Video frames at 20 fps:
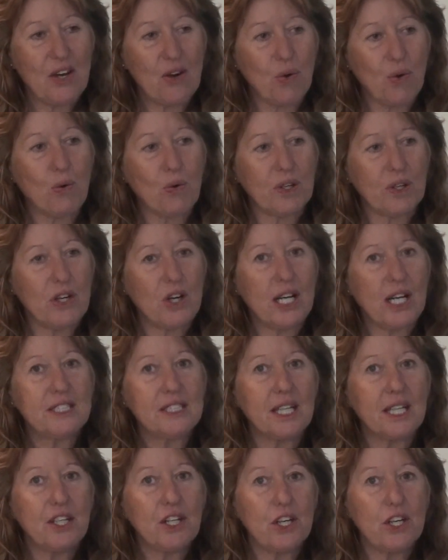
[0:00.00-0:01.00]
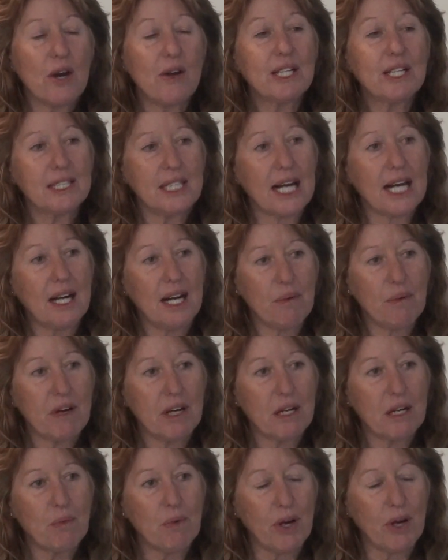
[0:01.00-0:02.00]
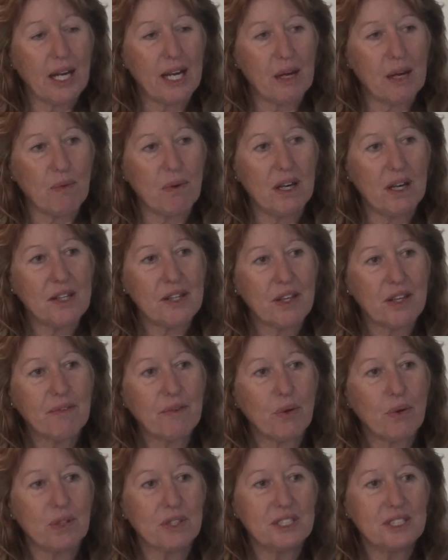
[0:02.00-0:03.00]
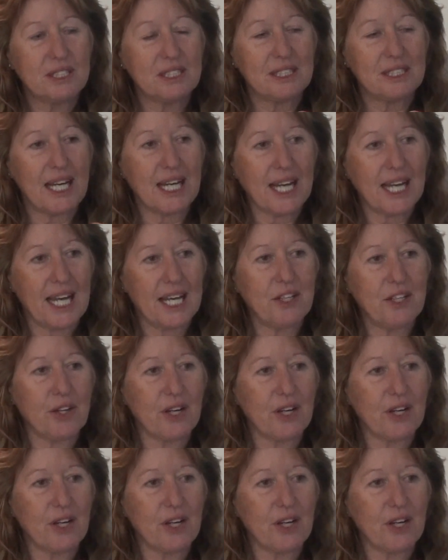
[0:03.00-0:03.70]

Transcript: organised and you know exactly what you're working with, of course, again,